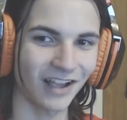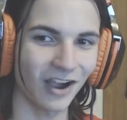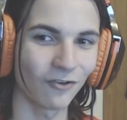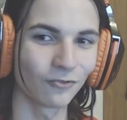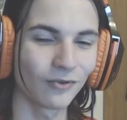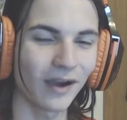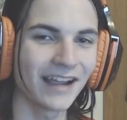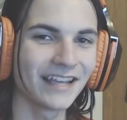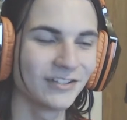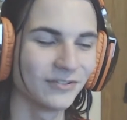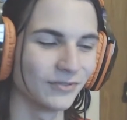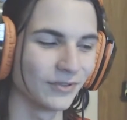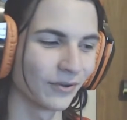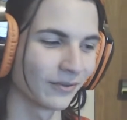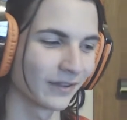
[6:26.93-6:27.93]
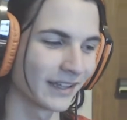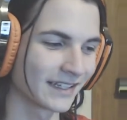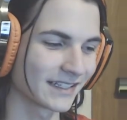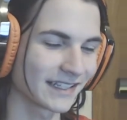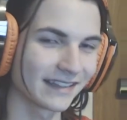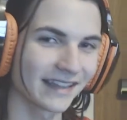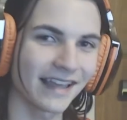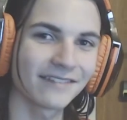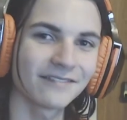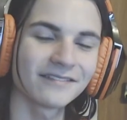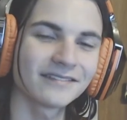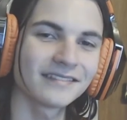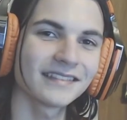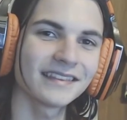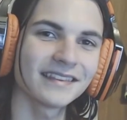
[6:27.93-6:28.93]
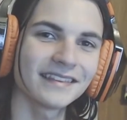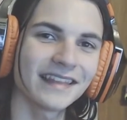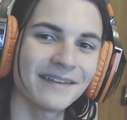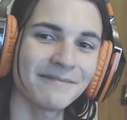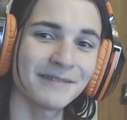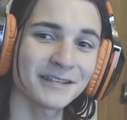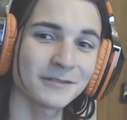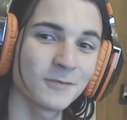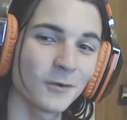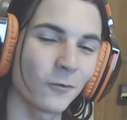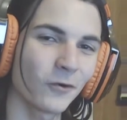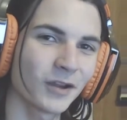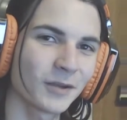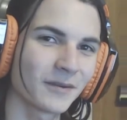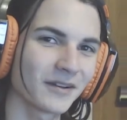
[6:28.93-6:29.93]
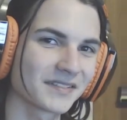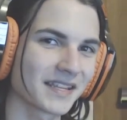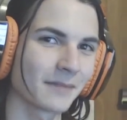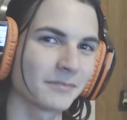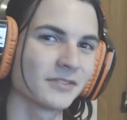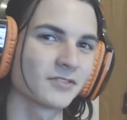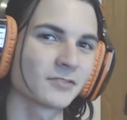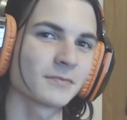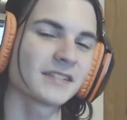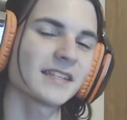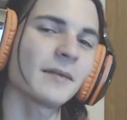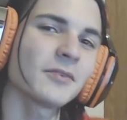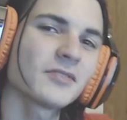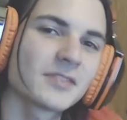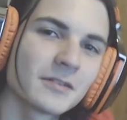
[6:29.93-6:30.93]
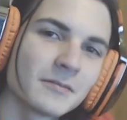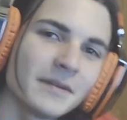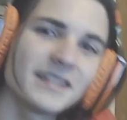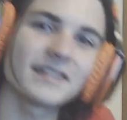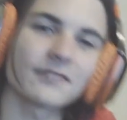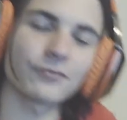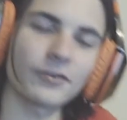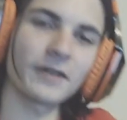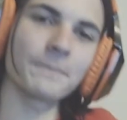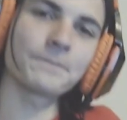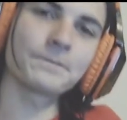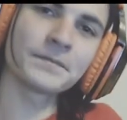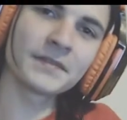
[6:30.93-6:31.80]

A Raikou, no less. And that makes me worry about Zapdos, but Zapdos is a bit different.